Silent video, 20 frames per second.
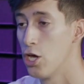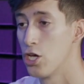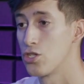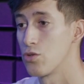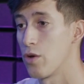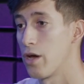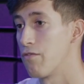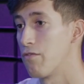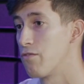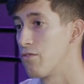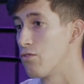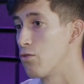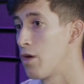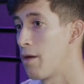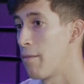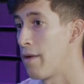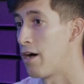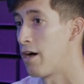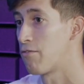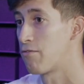So I flew
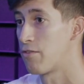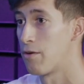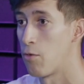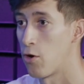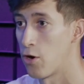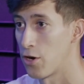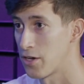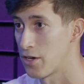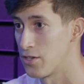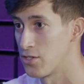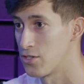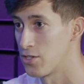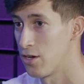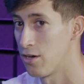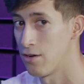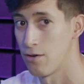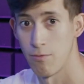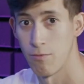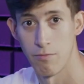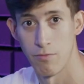him out from
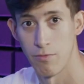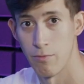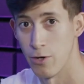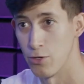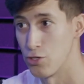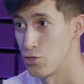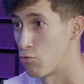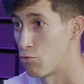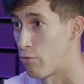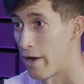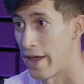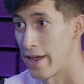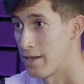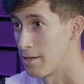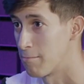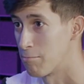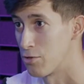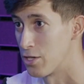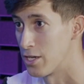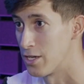Arkansas. Oh, nice. Most
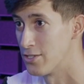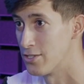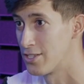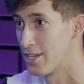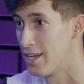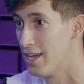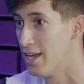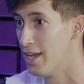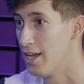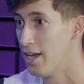random place.